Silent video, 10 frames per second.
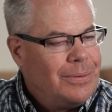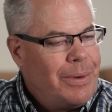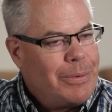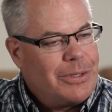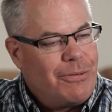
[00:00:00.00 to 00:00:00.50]

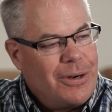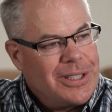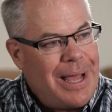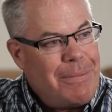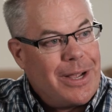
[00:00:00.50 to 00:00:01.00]
When was the
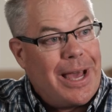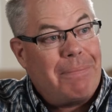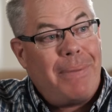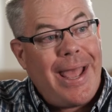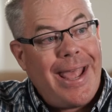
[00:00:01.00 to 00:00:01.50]
first time you
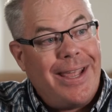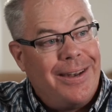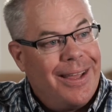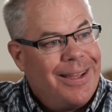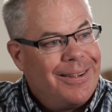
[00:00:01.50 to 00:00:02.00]
got
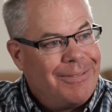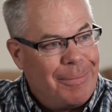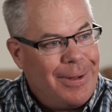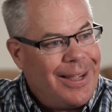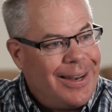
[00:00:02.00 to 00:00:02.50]
paid
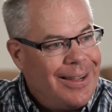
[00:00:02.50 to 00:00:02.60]
for playing?